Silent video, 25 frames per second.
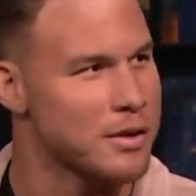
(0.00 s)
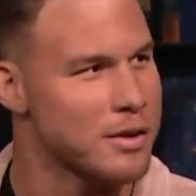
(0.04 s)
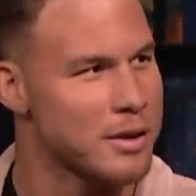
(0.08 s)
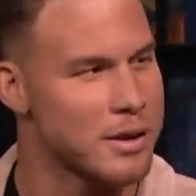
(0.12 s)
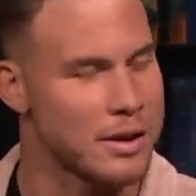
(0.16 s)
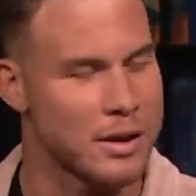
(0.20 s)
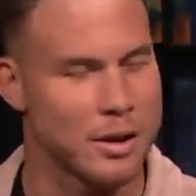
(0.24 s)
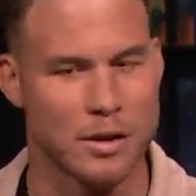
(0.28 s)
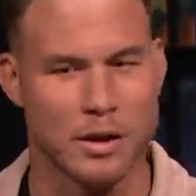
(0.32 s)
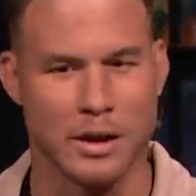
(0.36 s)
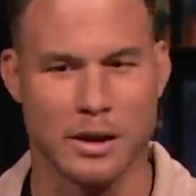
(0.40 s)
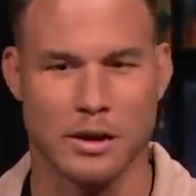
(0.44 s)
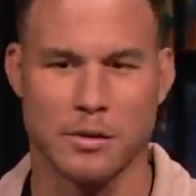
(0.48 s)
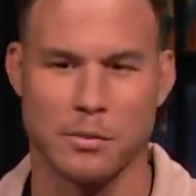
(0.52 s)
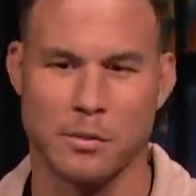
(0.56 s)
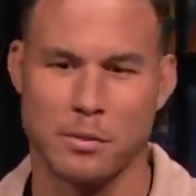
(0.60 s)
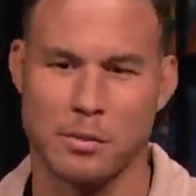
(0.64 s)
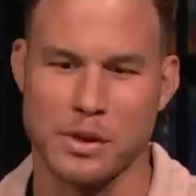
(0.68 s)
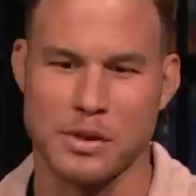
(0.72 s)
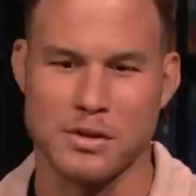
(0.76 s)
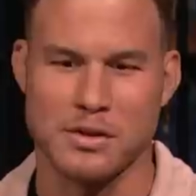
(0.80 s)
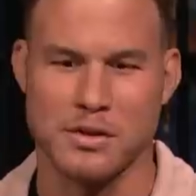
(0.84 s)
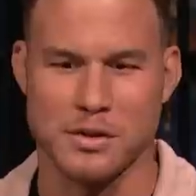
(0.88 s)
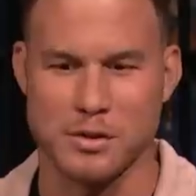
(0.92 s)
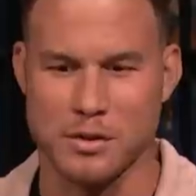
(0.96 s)
You know, like the
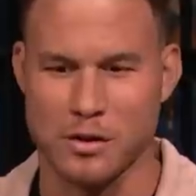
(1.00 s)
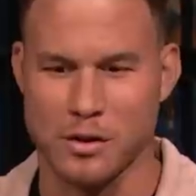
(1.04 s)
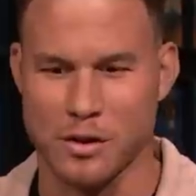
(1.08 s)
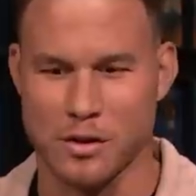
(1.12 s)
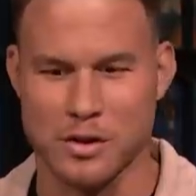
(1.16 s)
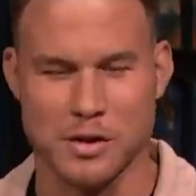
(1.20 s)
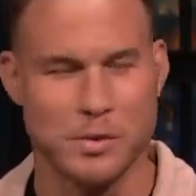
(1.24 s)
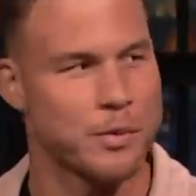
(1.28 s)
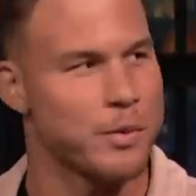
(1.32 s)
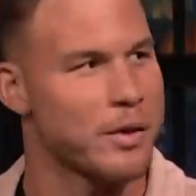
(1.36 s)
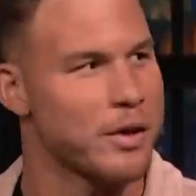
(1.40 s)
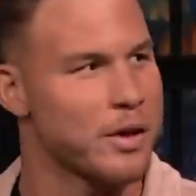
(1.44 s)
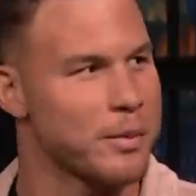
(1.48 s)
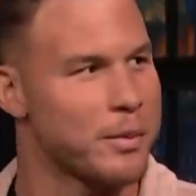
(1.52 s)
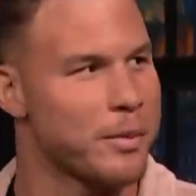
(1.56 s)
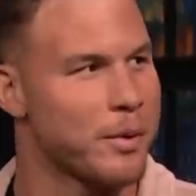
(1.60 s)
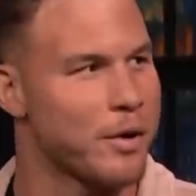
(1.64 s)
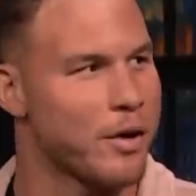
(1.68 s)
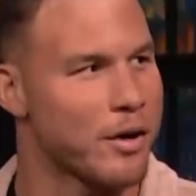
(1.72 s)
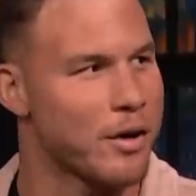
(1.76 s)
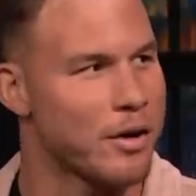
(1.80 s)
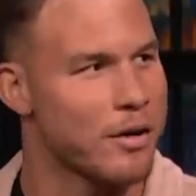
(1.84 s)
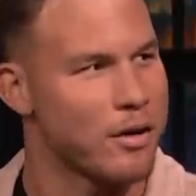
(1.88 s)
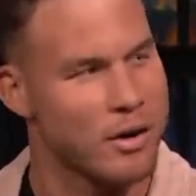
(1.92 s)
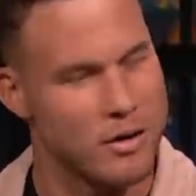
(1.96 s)
benches are all spread
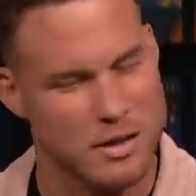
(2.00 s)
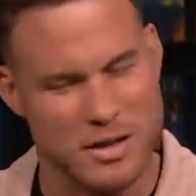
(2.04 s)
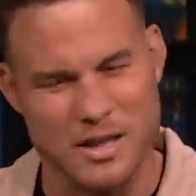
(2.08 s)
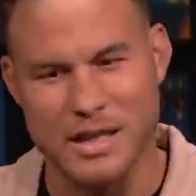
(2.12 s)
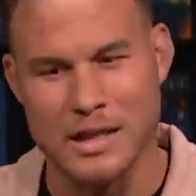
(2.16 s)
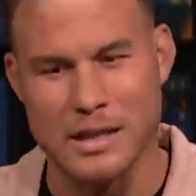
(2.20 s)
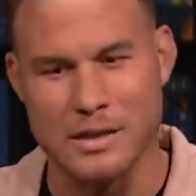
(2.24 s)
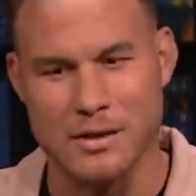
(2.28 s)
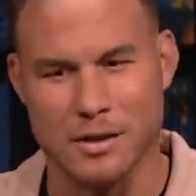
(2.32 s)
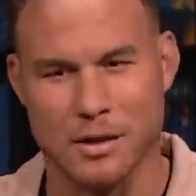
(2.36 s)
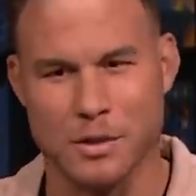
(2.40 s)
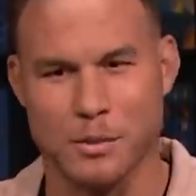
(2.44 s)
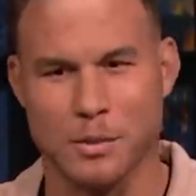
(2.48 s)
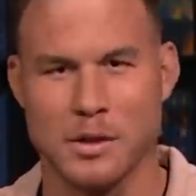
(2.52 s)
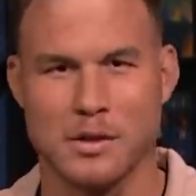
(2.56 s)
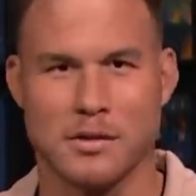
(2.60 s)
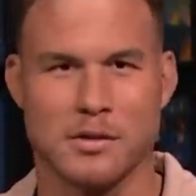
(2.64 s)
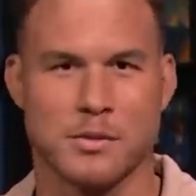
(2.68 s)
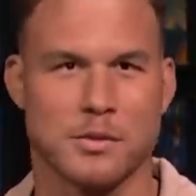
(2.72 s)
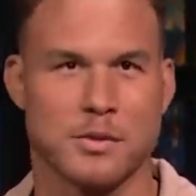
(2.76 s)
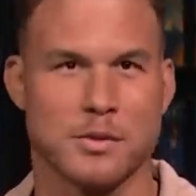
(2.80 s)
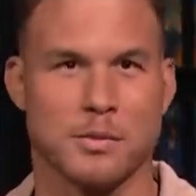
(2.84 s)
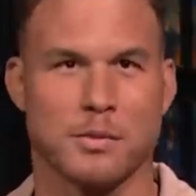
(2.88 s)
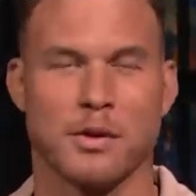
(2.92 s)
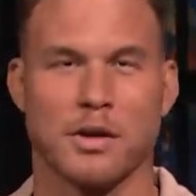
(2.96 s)
apart, or our seats on the
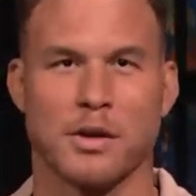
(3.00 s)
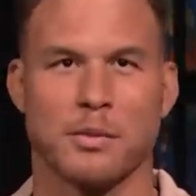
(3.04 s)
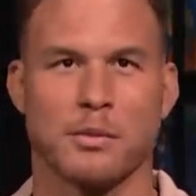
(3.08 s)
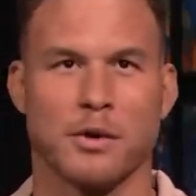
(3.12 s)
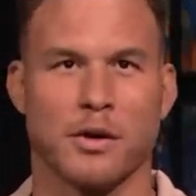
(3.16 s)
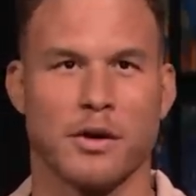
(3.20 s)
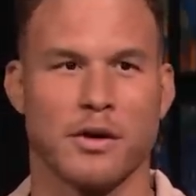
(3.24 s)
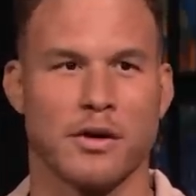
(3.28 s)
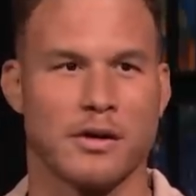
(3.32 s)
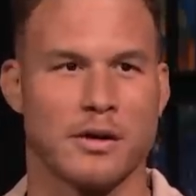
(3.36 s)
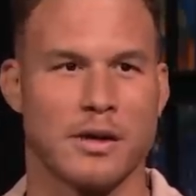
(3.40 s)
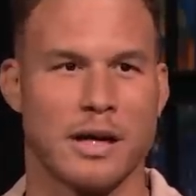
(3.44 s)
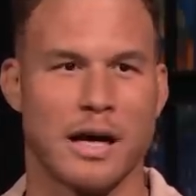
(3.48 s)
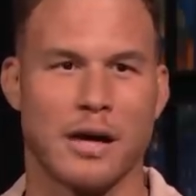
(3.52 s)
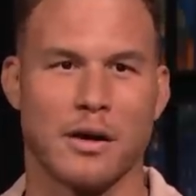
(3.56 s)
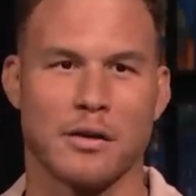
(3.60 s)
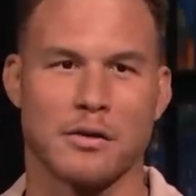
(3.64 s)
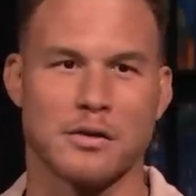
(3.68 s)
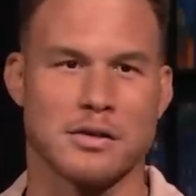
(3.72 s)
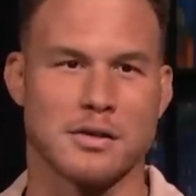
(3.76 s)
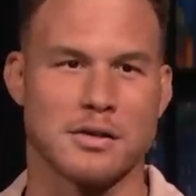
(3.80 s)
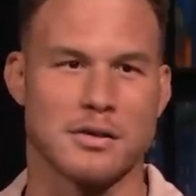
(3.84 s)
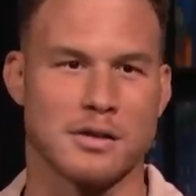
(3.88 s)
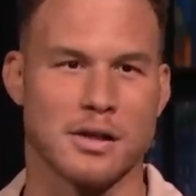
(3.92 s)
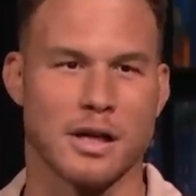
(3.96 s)
benches were spread apart, and now they're
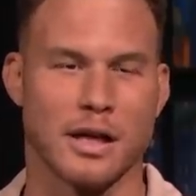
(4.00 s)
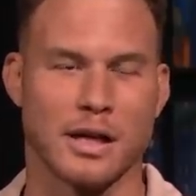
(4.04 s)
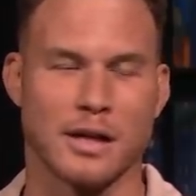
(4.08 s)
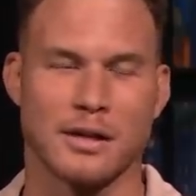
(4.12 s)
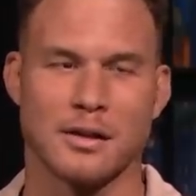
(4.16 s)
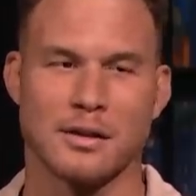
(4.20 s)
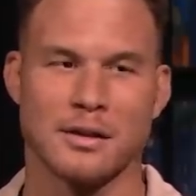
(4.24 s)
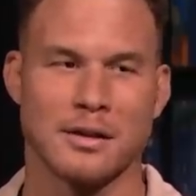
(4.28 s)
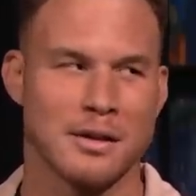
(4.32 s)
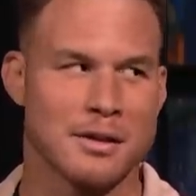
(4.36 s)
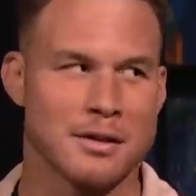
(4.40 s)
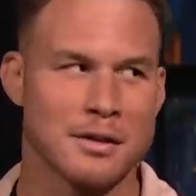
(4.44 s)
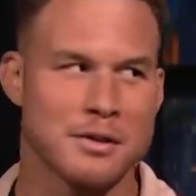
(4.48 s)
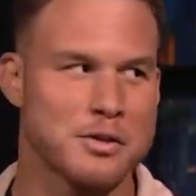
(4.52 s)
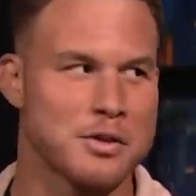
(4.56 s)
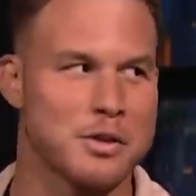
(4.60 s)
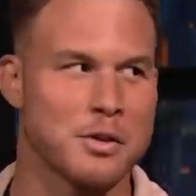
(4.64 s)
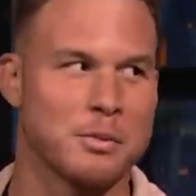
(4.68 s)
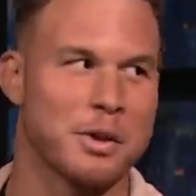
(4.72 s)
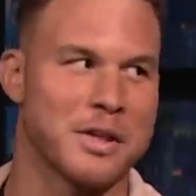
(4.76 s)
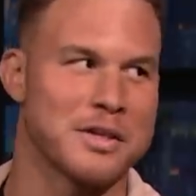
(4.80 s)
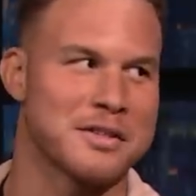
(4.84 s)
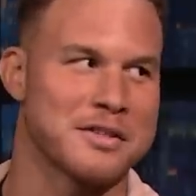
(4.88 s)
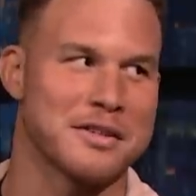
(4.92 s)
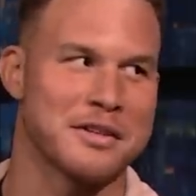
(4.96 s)
just like two
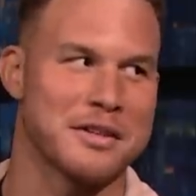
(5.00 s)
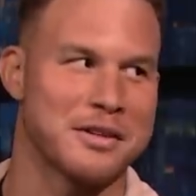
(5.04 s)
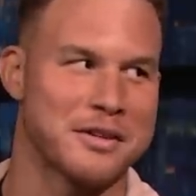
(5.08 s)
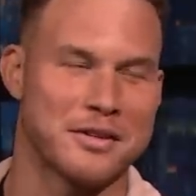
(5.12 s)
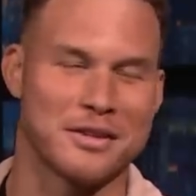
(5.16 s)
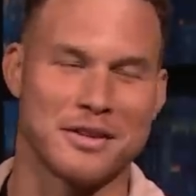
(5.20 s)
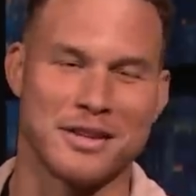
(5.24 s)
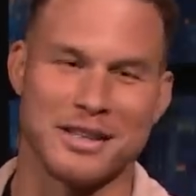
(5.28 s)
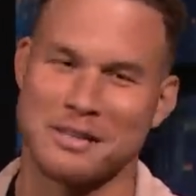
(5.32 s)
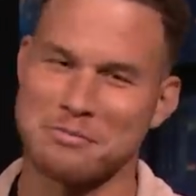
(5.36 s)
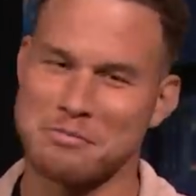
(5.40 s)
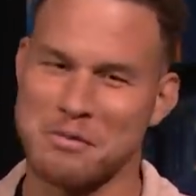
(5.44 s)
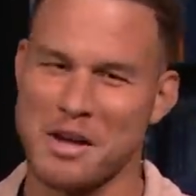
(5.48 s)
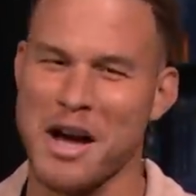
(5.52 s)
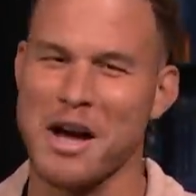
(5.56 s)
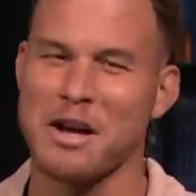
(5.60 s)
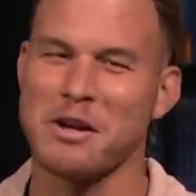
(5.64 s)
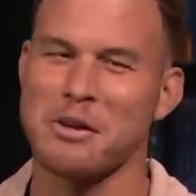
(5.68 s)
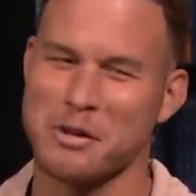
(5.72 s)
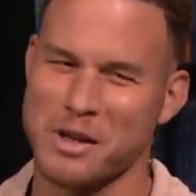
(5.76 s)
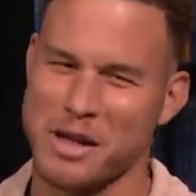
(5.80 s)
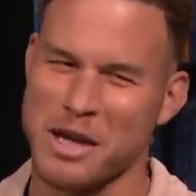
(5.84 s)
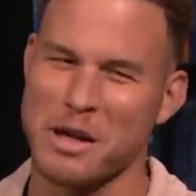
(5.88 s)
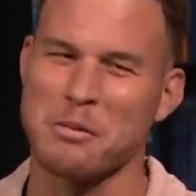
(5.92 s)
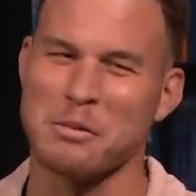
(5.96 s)
months later, they're like, no,
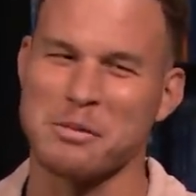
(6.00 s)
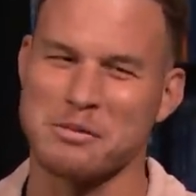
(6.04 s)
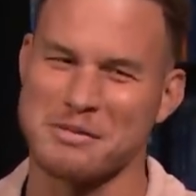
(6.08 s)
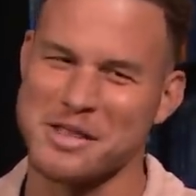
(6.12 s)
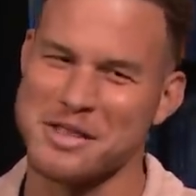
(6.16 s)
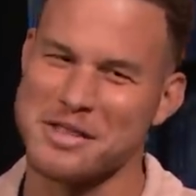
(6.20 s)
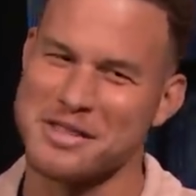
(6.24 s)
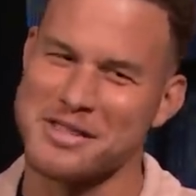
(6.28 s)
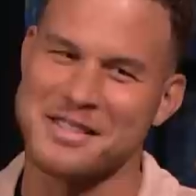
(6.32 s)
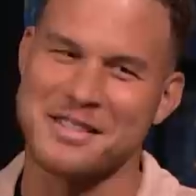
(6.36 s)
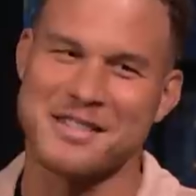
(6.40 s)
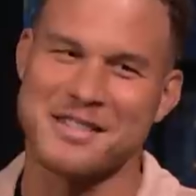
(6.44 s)
okay, let's